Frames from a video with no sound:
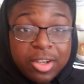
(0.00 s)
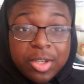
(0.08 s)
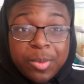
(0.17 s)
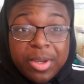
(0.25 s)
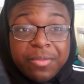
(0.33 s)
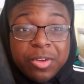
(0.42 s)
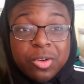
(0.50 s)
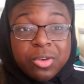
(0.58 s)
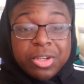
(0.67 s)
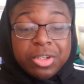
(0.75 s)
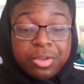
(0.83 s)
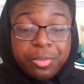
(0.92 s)
Okay, we have our
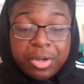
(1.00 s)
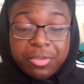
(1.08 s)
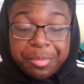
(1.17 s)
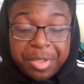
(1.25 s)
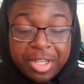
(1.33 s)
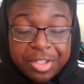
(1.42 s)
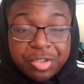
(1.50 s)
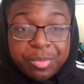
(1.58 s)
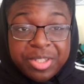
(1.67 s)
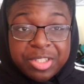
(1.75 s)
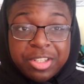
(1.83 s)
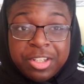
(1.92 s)
oil and we have our pan, so
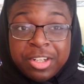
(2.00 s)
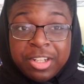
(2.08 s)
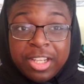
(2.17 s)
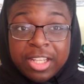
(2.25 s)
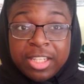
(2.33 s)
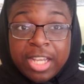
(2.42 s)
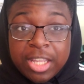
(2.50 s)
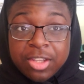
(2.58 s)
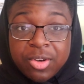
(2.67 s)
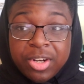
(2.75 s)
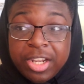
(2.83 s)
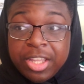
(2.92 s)
we're basically gonna like
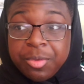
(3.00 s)
lather it,